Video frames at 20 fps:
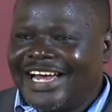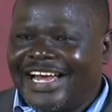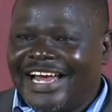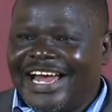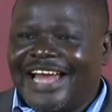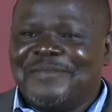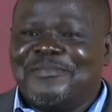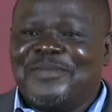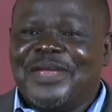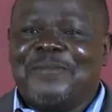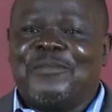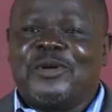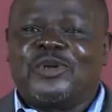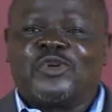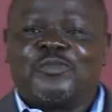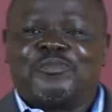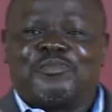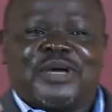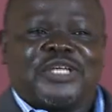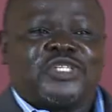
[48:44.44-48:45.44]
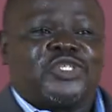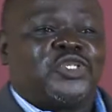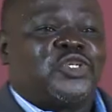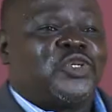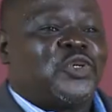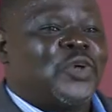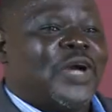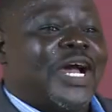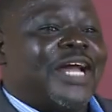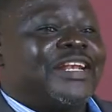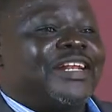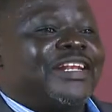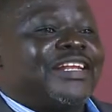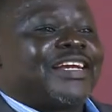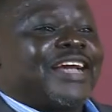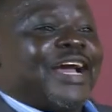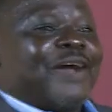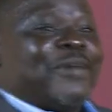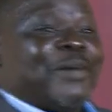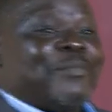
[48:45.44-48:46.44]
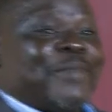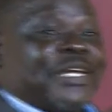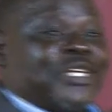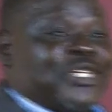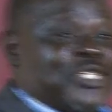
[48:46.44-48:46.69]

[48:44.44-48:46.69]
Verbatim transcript: and be able to pursue and recover my